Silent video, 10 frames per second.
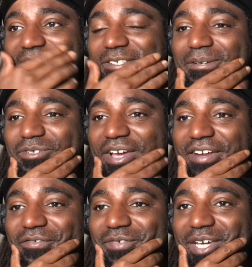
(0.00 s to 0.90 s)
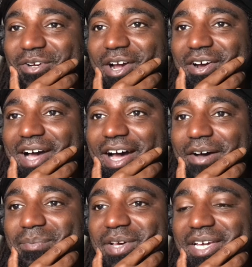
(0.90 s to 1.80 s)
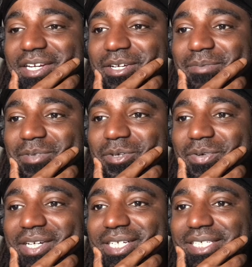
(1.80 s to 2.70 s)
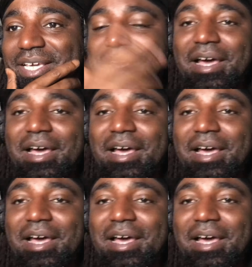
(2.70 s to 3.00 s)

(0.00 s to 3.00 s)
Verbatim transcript: So I'm trying to figure out how I'm gonna end up doing this.